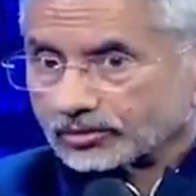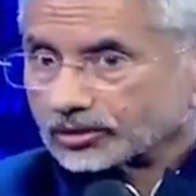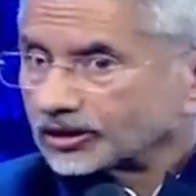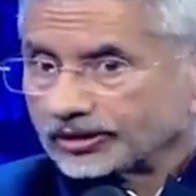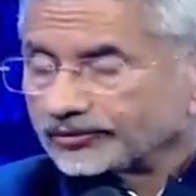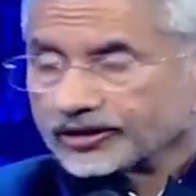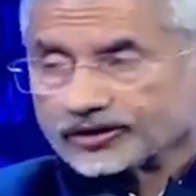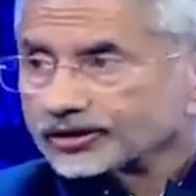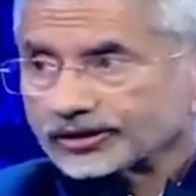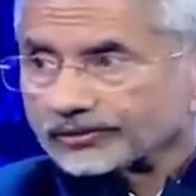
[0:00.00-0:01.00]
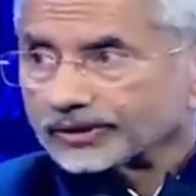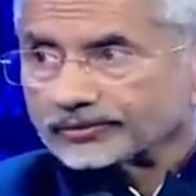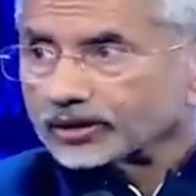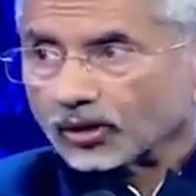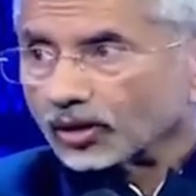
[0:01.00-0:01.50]
but the differences have
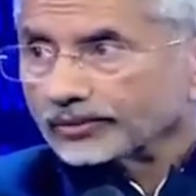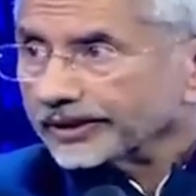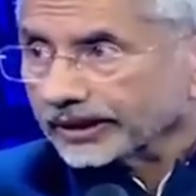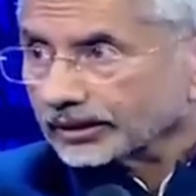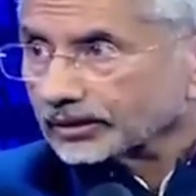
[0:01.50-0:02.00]
never gone away.